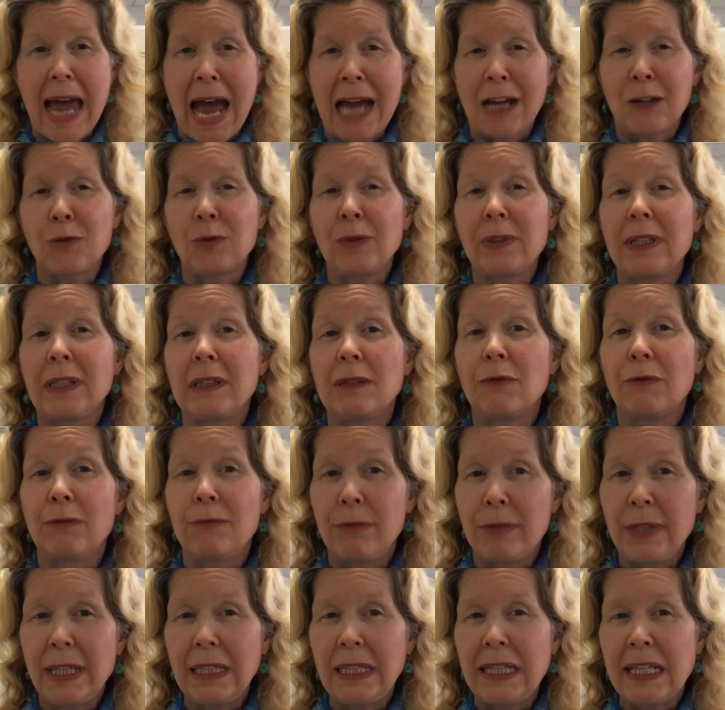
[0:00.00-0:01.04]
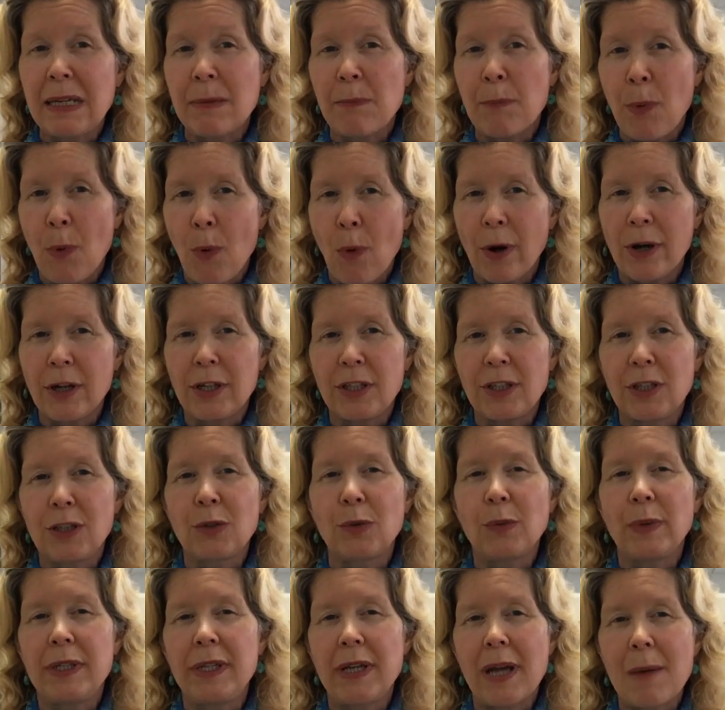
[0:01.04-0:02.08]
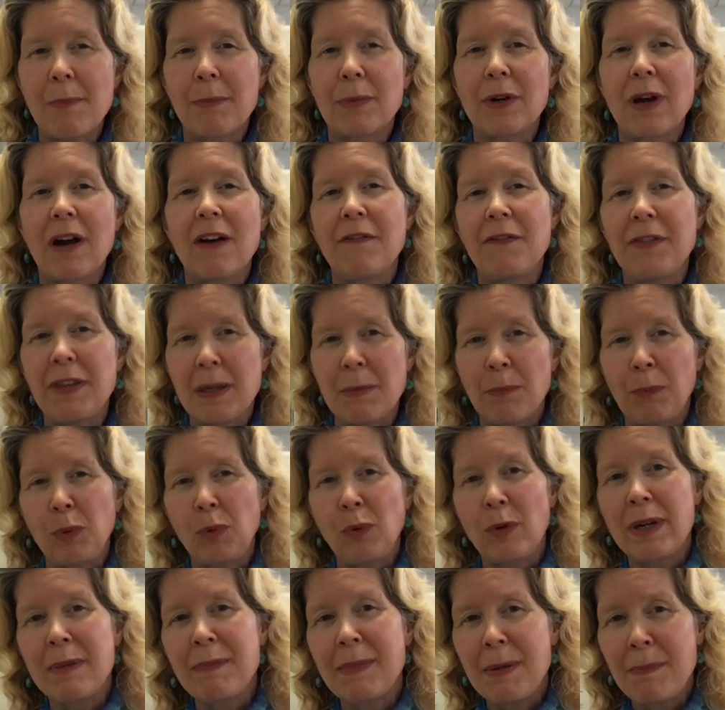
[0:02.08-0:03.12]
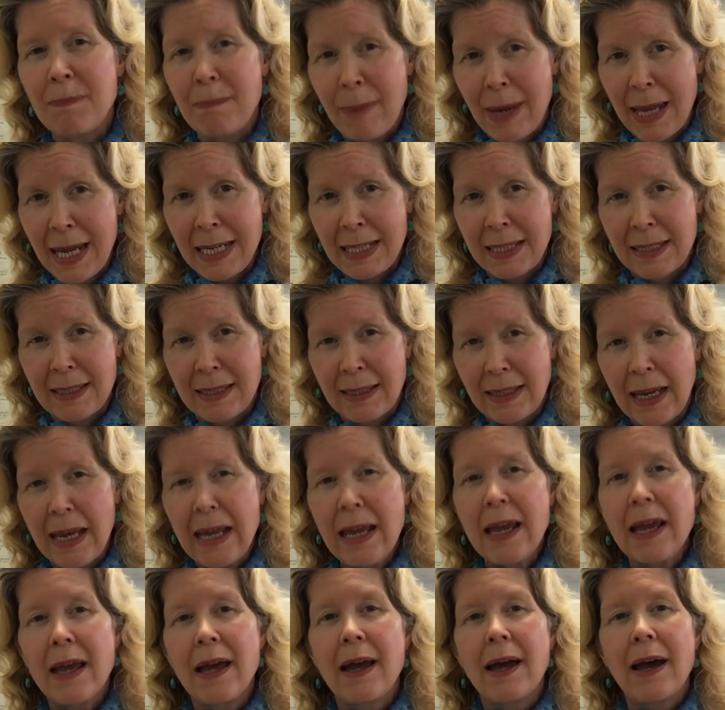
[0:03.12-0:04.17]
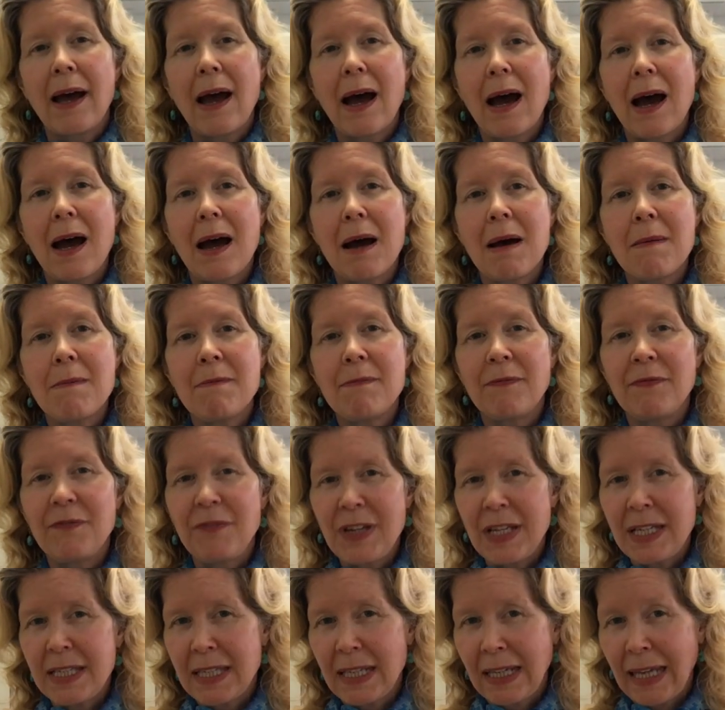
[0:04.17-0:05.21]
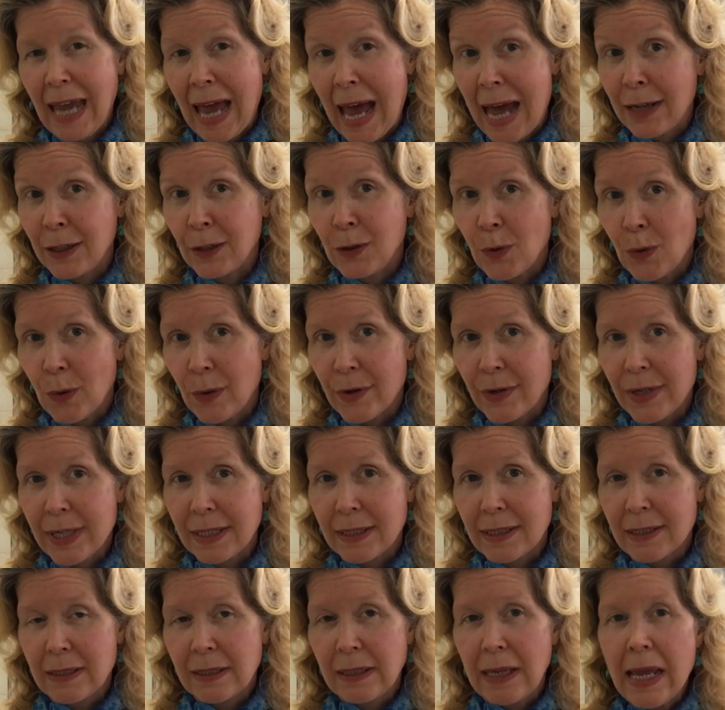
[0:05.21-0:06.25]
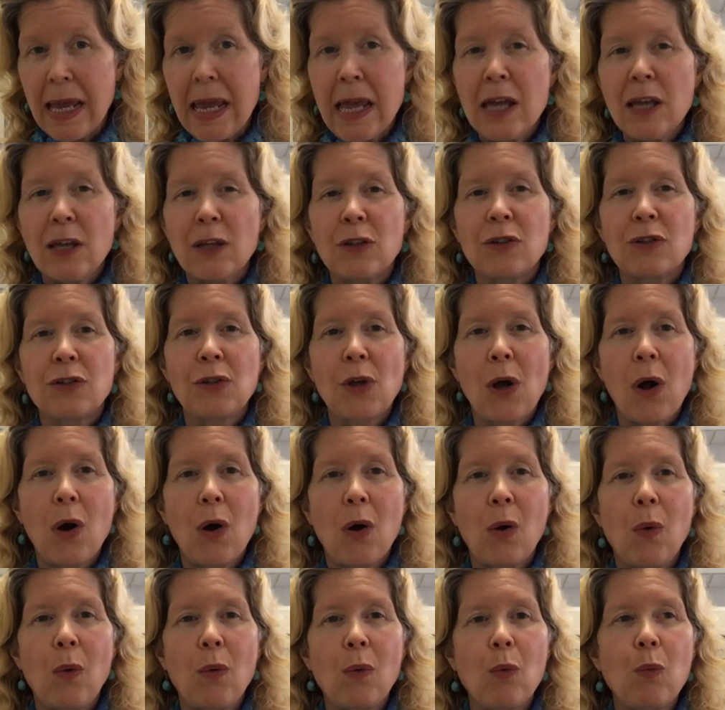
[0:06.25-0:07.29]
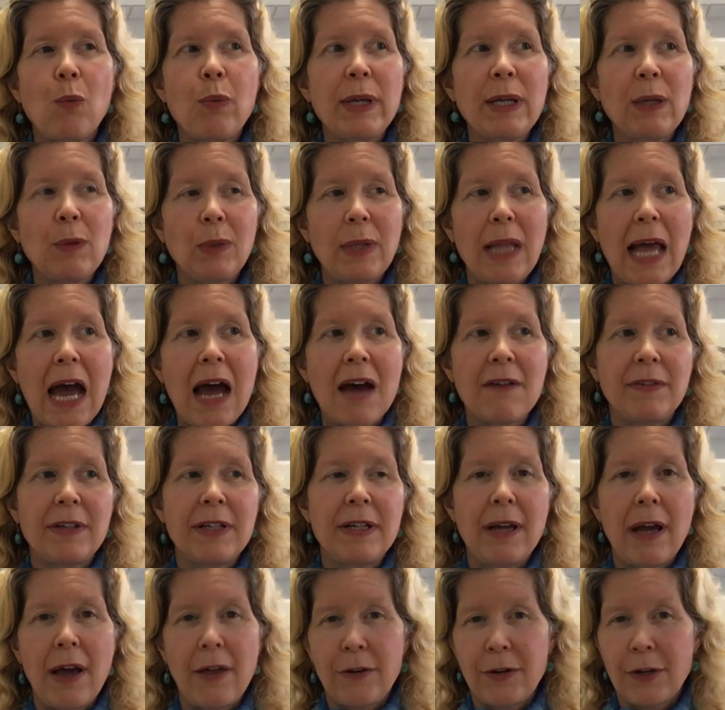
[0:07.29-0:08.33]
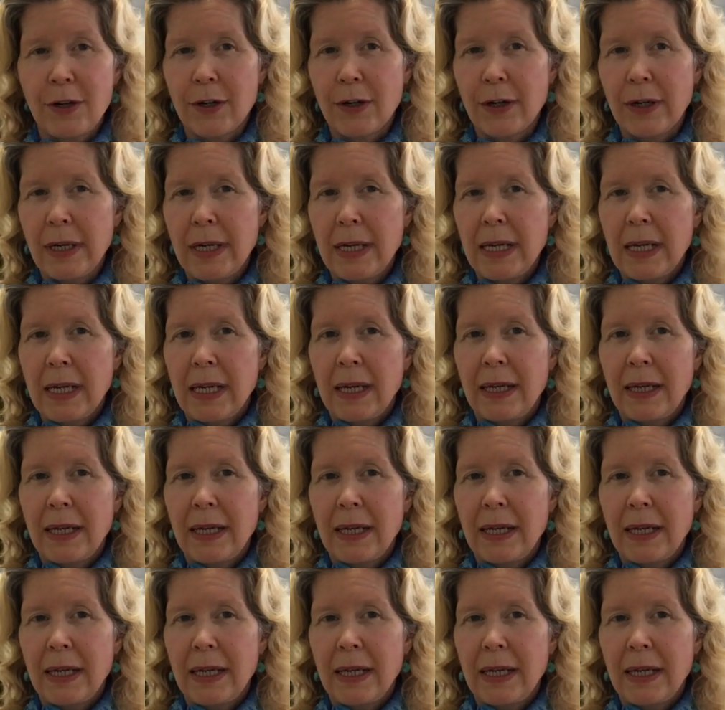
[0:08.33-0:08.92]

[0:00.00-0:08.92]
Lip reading: actually really important to a number of the employment-based visa categories. So we will have another